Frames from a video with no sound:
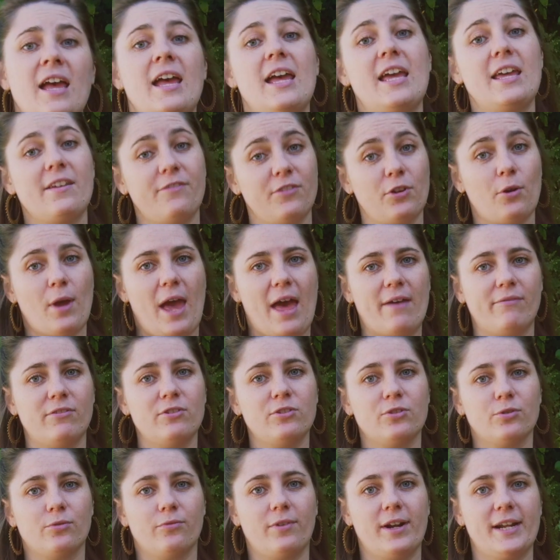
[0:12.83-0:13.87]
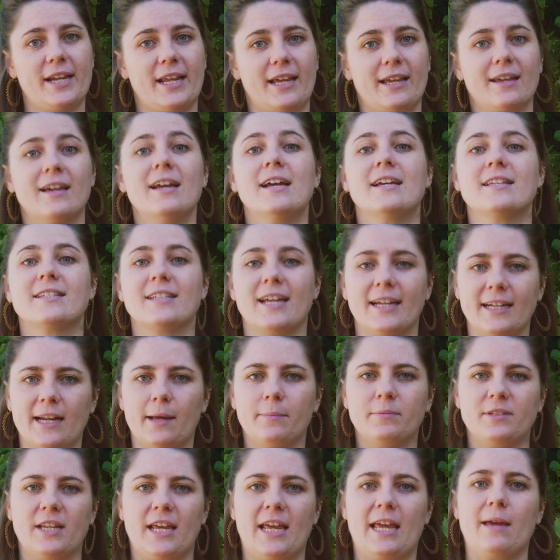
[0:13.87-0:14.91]
If you haven't already, sign
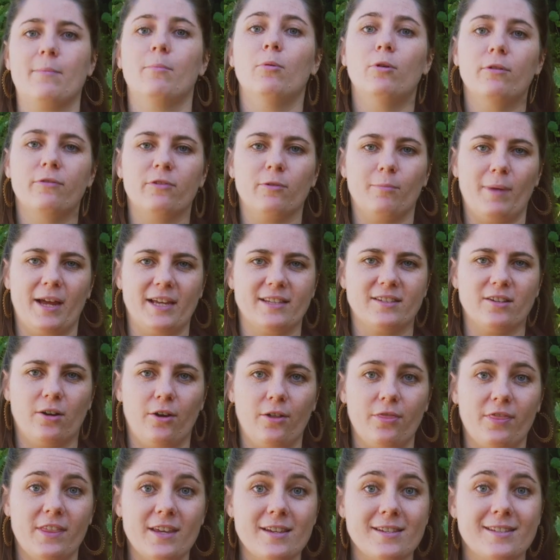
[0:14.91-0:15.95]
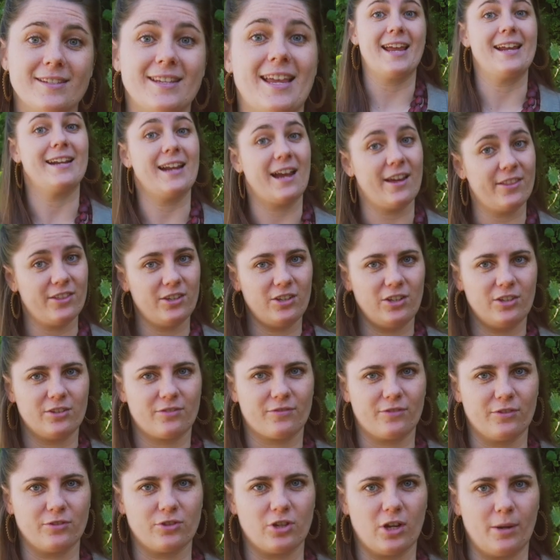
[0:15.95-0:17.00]
up to hear more from us on this and other
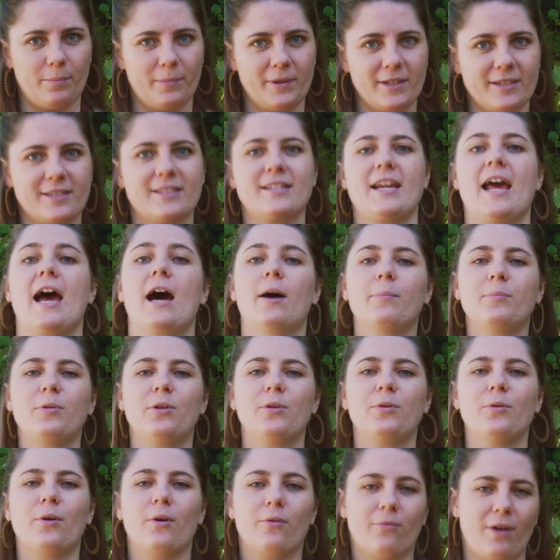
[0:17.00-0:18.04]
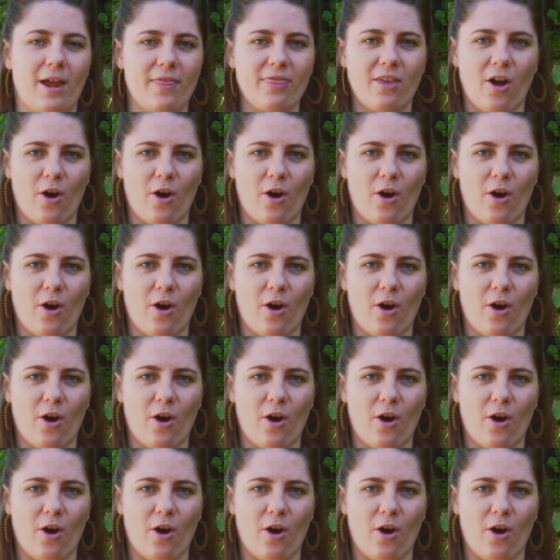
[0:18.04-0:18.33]
useful topics to help you around the